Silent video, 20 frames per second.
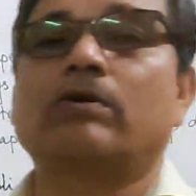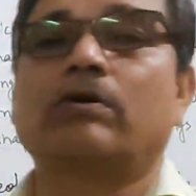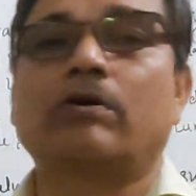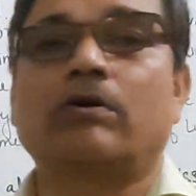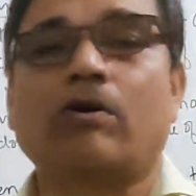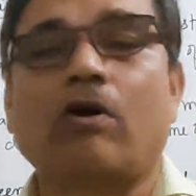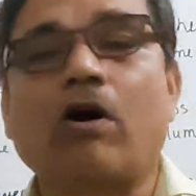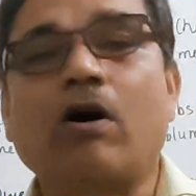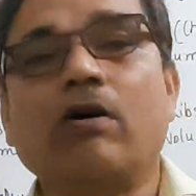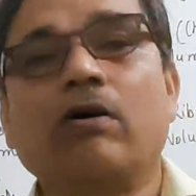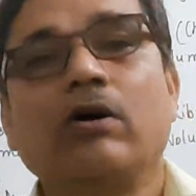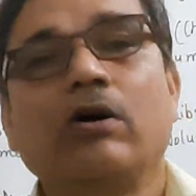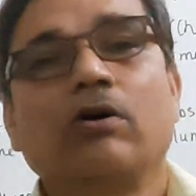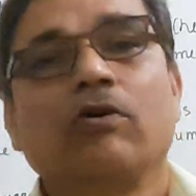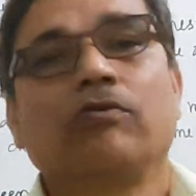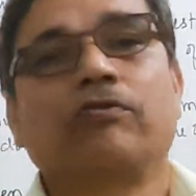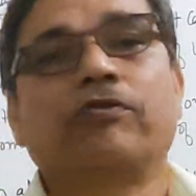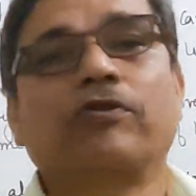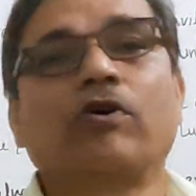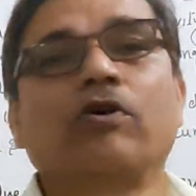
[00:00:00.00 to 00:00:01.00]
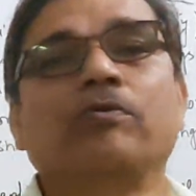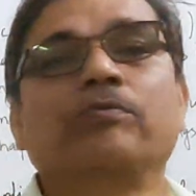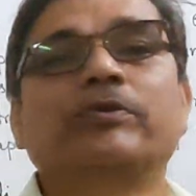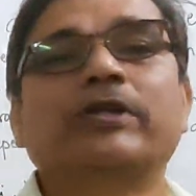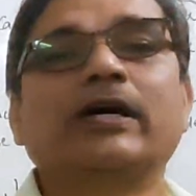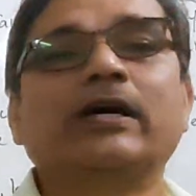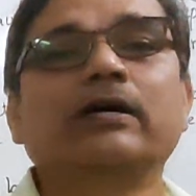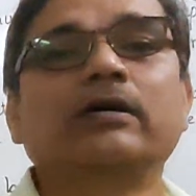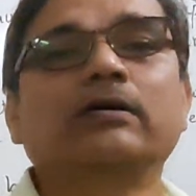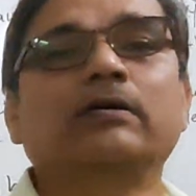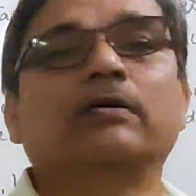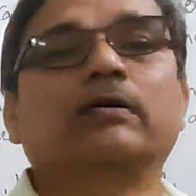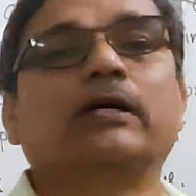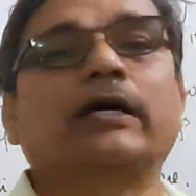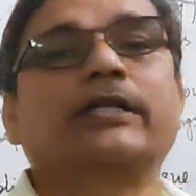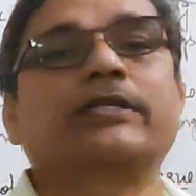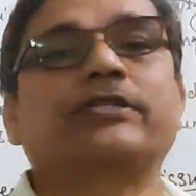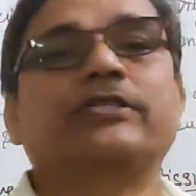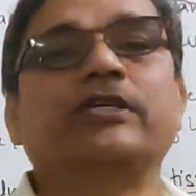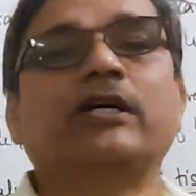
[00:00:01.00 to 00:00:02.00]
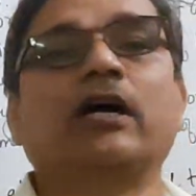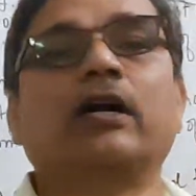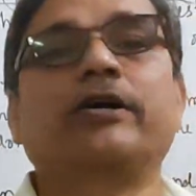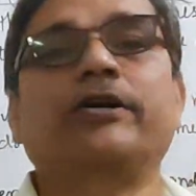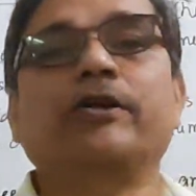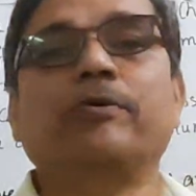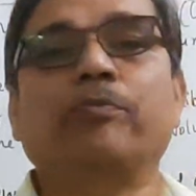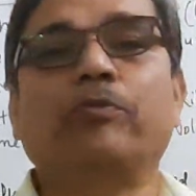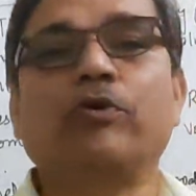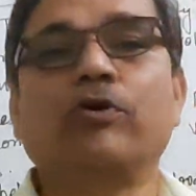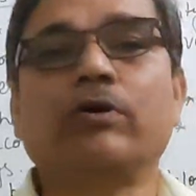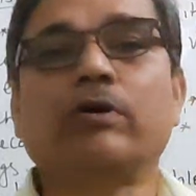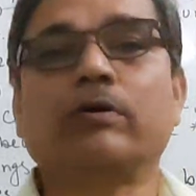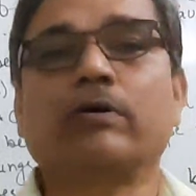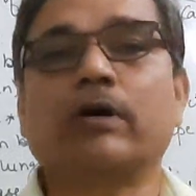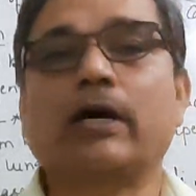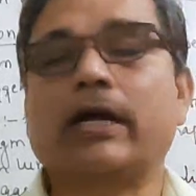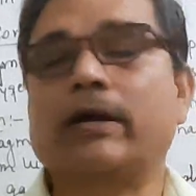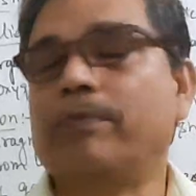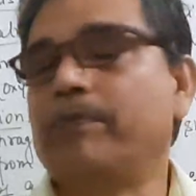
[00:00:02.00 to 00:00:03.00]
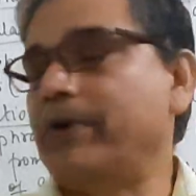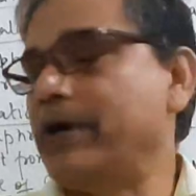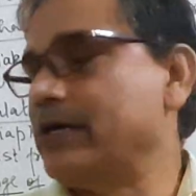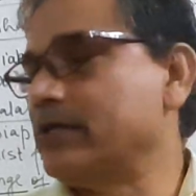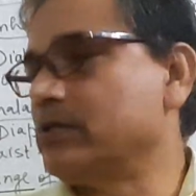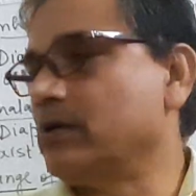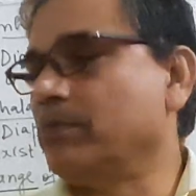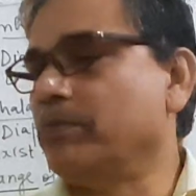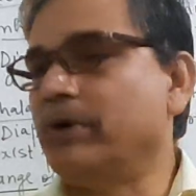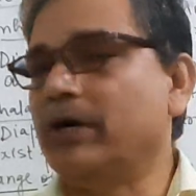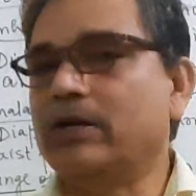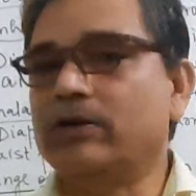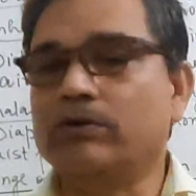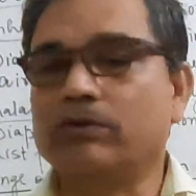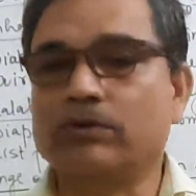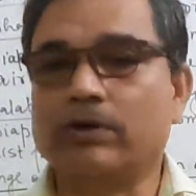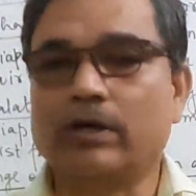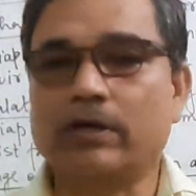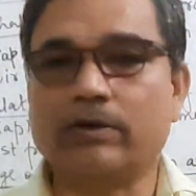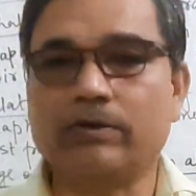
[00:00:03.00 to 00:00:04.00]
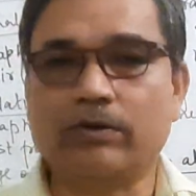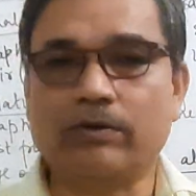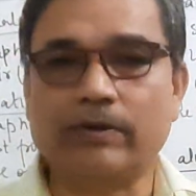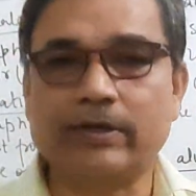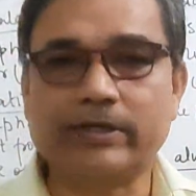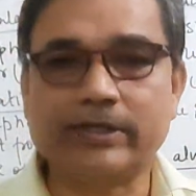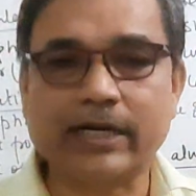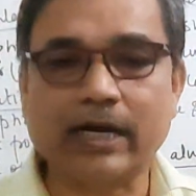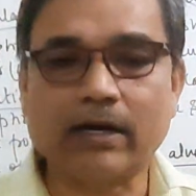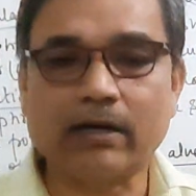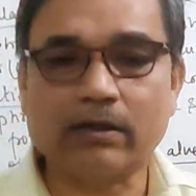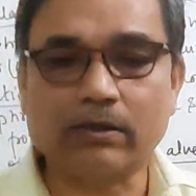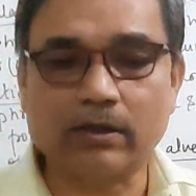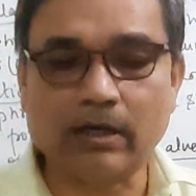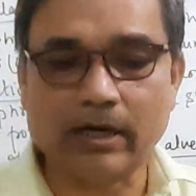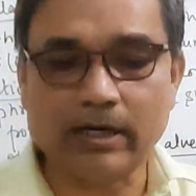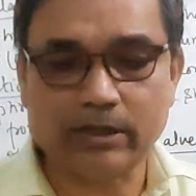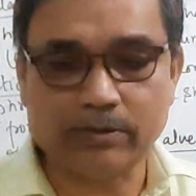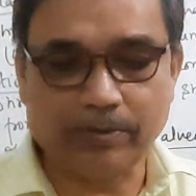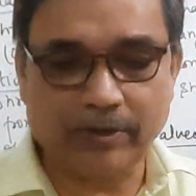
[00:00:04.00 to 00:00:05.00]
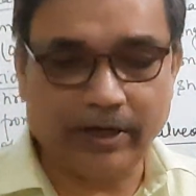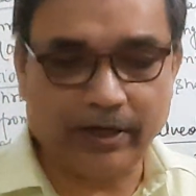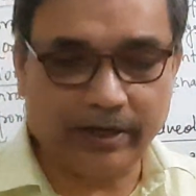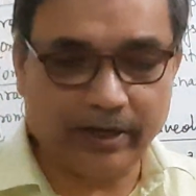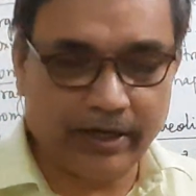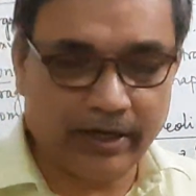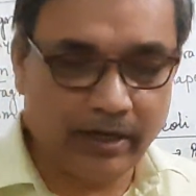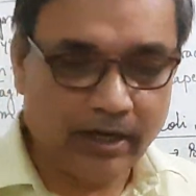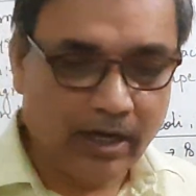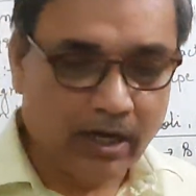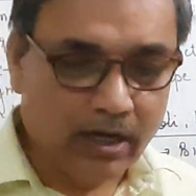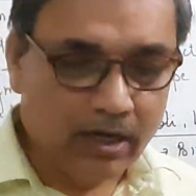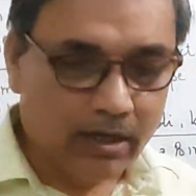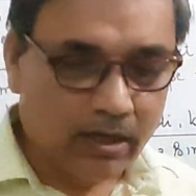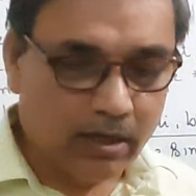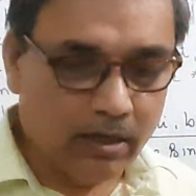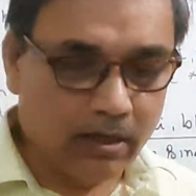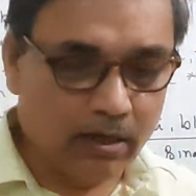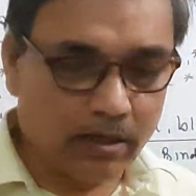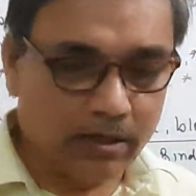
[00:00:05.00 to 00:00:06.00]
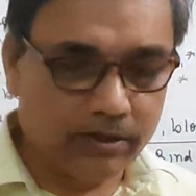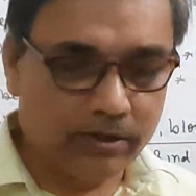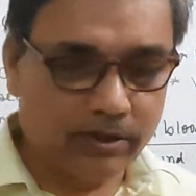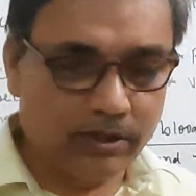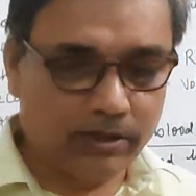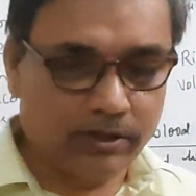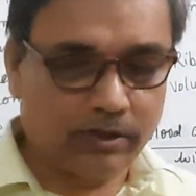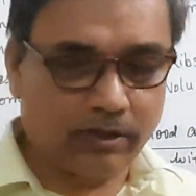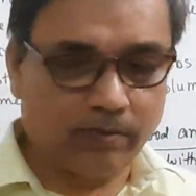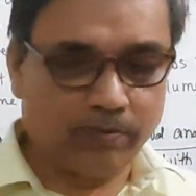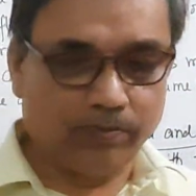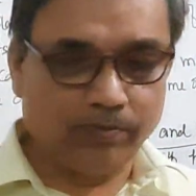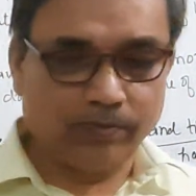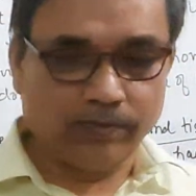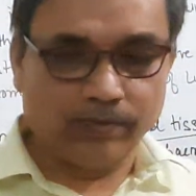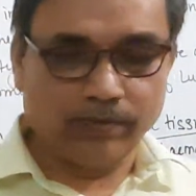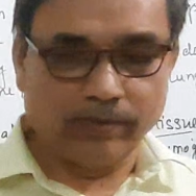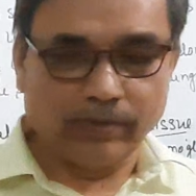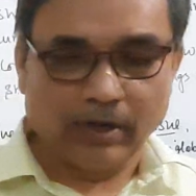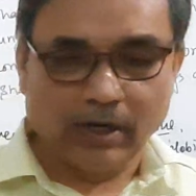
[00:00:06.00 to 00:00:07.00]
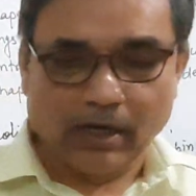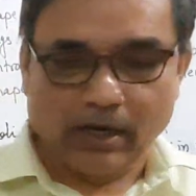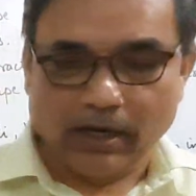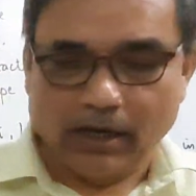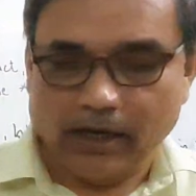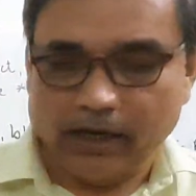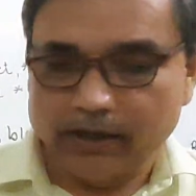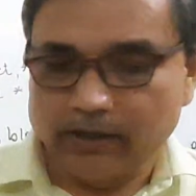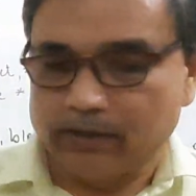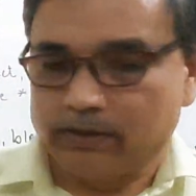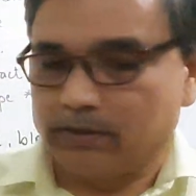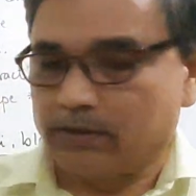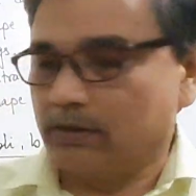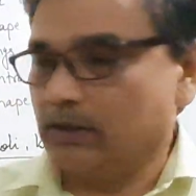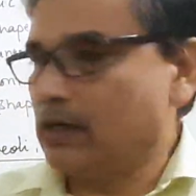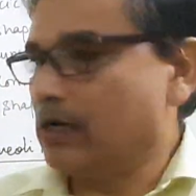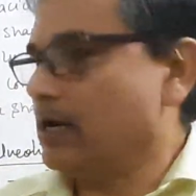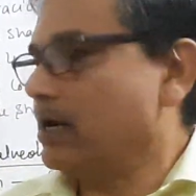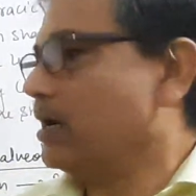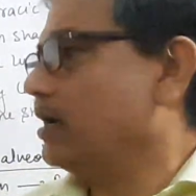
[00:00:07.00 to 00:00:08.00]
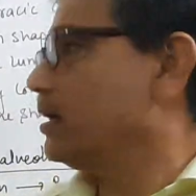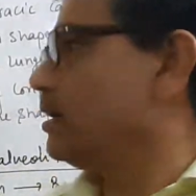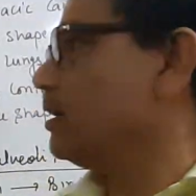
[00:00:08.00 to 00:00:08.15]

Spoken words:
draw from the NCERT book, and page number you will check the respiratory system in.